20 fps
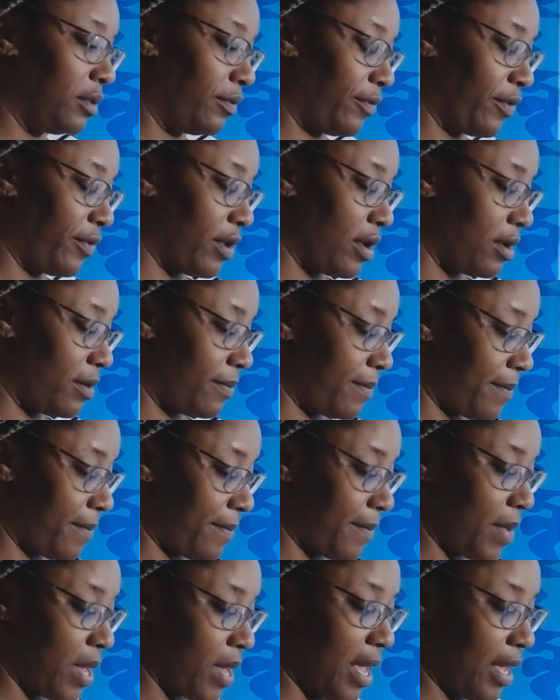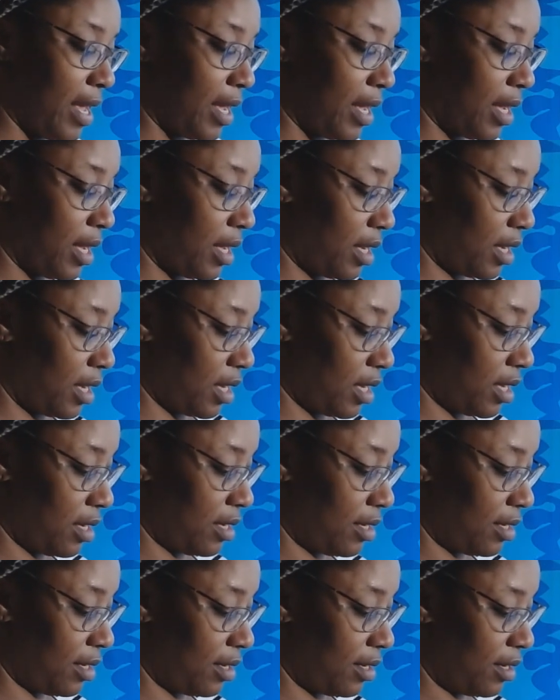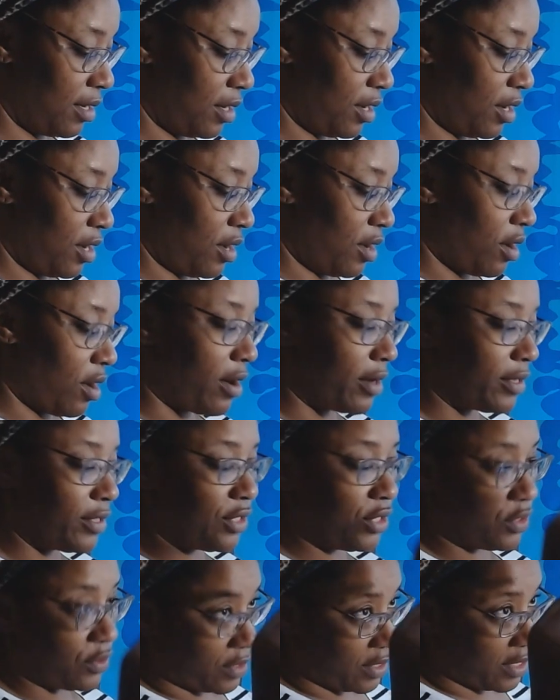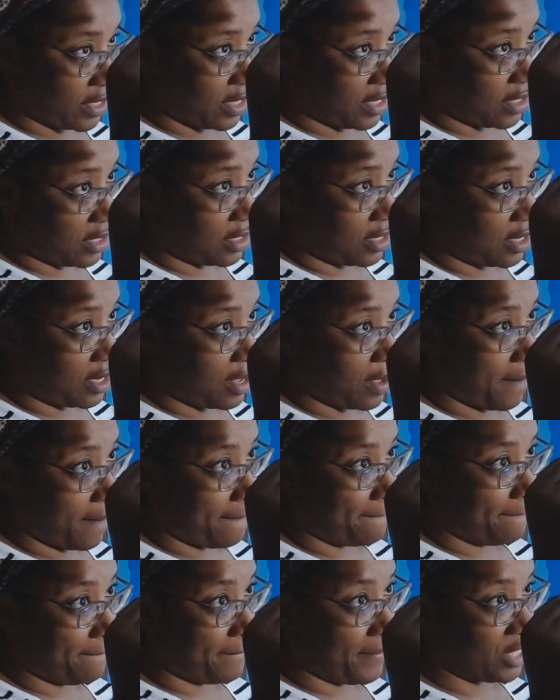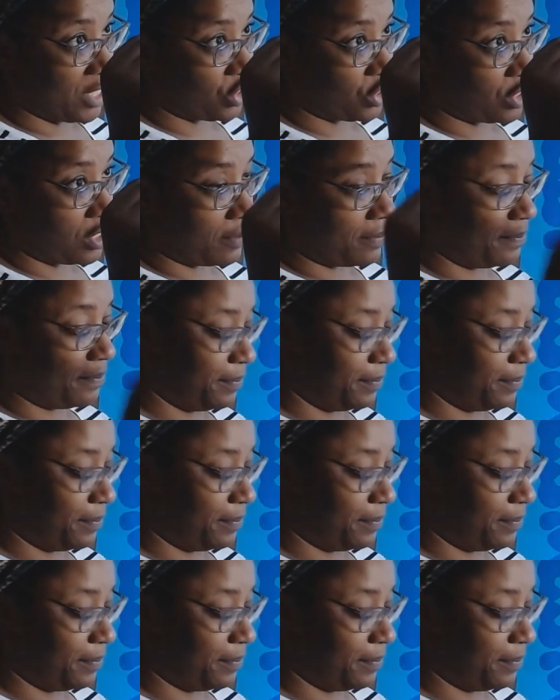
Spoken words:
from a art store in Bishop